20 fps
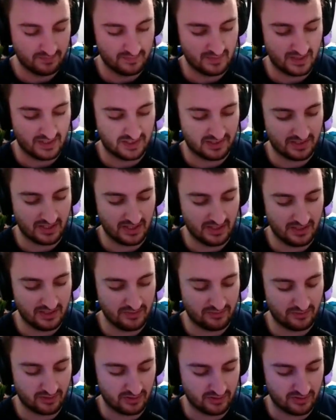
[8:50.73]
it's kind of
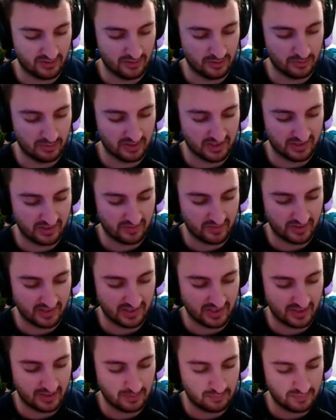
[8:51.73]
difficult to do because you have to
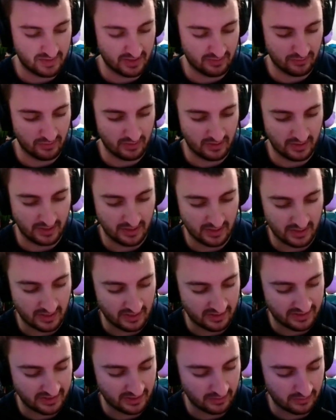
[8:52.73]
set it up differently than a
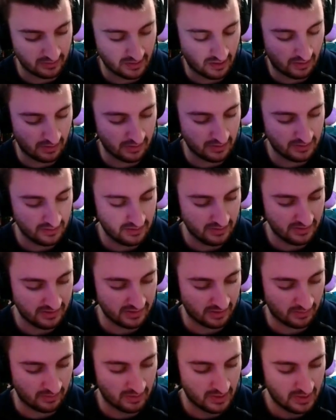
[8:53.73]
single card.
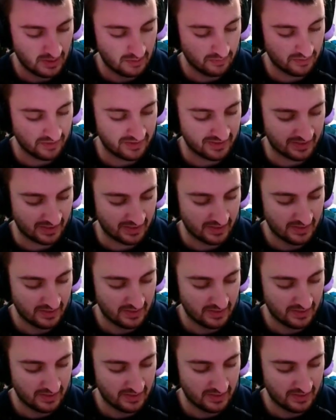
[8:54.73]
So we'll see.